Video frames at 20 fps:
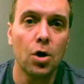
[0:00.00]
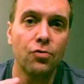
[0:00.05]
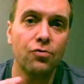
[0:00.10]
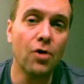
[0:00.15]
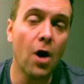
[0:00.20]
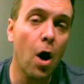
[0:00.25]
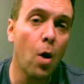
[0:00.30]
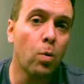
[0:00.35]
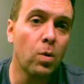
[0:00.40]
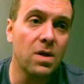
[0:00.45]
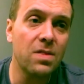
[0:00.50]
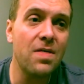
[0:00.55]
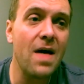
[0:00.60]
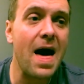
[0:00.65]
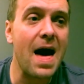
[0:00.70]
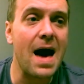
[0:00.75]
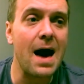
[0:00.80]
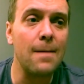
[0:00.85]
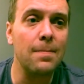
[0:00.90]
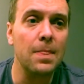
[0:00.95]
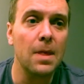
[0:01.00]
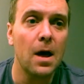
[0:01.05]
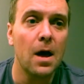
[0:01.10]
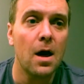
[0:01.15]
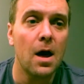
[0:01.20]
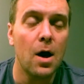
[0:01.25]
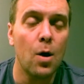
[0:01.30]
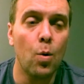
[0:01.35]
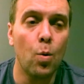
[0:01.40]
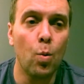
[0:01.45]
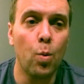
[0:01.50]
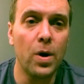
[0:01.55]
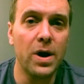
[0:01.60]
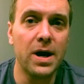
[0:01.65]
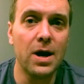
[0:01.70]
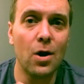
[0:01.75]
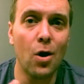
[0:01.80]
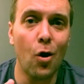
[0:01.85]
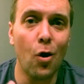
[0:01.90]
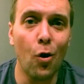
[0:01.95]
Not only that,
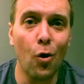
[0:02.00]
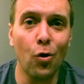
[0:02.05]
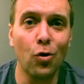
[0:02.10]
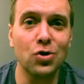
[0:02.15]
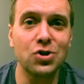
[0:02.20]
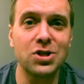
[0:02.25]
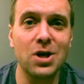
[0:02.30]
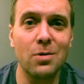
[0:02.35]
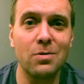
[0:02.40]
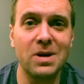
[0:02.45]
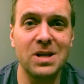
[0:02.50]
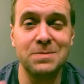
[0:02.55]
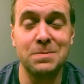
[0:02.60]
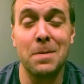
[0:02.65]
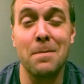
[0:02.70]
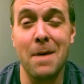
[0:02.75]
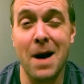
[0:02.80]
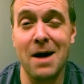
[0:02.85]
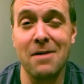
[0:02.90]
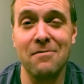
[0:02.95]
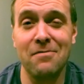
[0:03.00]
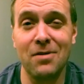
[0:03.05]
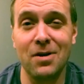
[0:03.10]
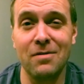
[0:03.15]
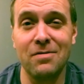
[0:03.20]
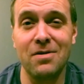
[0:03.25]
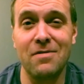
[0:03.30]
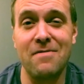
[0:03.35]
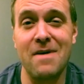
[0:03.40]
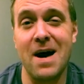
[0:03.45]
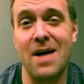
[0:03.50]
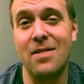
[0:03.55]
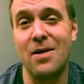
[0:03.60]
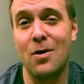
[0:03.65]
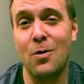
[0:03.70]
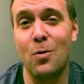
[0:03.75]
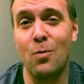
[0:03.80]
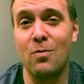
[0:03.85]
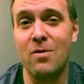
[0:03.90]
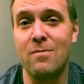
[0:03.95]
we also need to be mindful of the fact
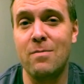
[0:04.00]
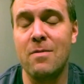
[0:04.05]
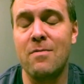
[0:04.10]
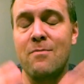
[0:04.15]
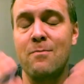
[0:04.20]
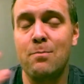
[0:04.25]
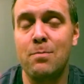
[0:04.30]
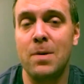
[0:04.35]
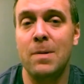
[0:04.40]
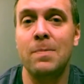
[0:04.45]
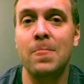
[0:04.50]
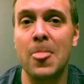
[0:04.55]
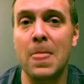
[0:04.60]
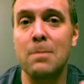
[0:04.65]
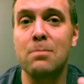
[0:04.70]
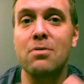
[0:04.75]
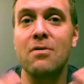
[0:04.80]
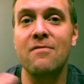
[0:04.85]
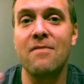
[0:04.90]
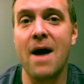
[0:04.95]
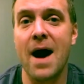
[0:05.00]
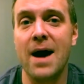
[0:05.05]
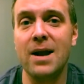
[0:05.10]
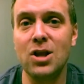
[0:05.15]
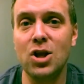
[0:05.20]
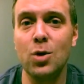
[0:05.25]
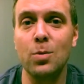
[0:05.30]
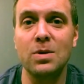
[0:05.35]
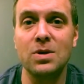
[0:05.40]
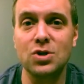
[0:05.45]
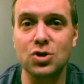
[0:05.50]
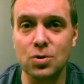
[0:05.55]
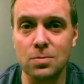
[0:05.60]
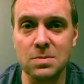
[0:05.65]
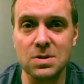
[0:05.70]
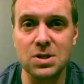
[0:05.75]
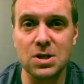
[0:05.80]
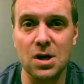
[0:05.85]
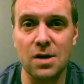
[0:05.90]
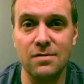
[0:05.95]
that we've been providing you with
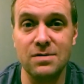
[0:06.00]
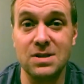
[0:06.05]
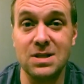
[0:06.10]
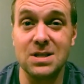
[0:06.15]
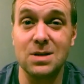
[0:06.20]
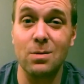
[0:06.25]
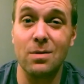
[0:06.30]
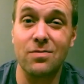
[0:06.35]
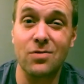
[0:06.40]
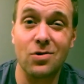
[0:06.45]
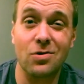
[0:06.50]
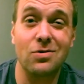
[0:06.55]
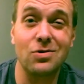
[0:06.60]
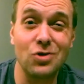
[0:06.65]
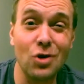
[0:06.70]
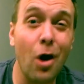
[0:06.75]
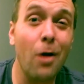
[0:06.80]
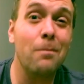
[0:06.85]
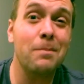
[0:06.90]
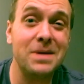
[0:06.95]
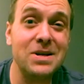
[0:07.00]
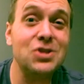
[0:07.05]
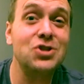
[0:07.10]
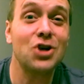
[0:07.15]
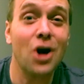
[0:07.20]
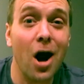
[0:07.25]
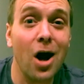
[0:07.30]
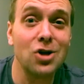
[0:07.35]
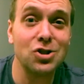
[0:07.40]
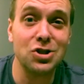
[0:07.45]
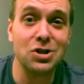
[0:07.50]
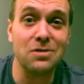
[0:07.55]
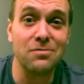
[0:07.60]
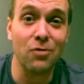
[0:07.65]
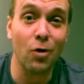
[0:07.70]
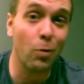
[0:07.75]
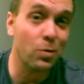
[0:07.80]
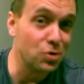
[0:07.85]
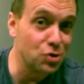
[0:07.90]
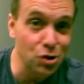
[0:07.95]
some services that we've not been charging you
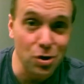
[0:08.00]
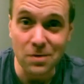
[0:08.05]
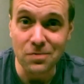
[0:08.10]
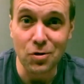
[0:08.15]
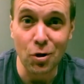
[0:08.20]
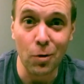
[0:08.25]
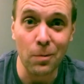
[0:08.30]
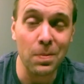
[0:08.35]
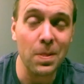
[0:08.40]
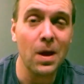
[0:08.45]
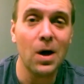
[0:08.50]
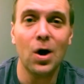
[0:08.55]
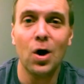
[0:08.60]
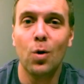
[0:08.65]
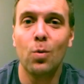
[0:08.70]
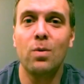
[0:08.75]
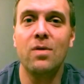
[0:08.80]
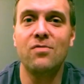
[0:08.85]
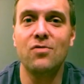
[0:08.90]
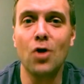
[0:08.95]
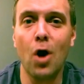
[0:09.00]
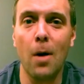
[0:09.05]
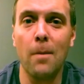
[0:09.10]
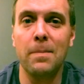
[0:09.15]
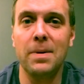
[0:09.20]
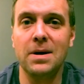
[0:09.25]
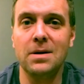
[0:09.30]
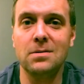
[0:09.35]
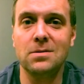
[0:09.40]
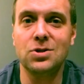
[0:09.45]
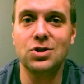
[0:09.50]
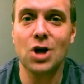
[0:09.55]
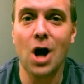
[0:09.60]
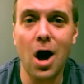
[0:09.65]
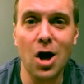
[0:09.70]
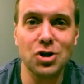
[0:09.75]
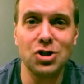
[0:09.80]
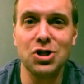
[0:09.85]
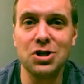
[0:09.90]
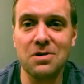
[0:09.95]
for. We should have done, we've not been
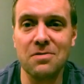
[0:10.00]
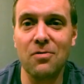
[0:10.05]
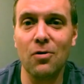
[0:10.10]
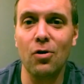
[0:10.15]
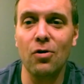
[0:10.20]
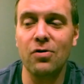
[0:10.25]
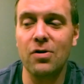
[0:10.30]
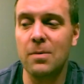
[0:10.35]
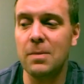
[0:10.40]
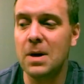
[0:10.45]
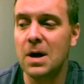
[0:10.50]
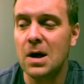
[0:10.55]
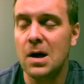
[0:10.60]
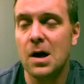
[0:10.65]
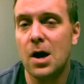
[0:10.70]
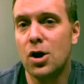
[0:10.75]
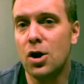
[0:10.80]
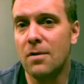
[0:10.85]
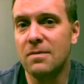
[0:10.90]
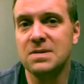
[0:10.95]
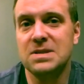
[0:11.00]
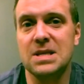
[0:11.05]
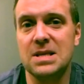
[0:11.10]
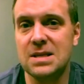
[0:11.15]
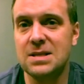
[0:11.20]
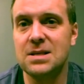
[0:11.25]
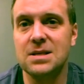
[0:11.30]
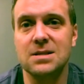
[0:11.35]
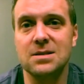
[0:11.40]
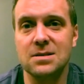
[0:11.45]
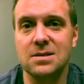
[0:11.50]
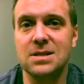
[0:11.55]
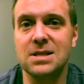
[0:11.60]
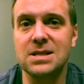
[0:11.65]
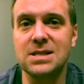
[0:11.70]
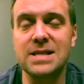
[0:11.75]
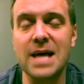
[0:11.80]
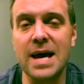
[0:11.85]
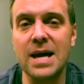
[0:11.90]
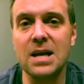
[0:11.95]
charging you for them, and obviously this isn't
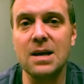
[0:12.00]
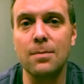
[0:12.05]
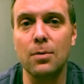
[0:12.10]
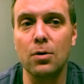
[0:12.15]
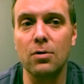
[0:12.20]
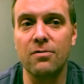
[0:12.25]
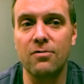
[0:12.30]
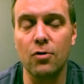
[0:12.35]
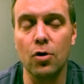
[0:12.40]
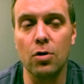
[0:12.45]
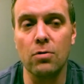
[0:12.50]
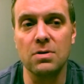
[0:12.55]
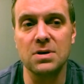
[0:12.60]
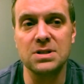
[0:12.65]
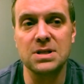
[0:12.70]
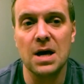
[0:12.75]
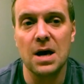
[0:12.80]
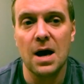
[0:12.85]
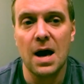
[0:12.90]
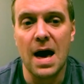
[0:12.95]
sustainable for us.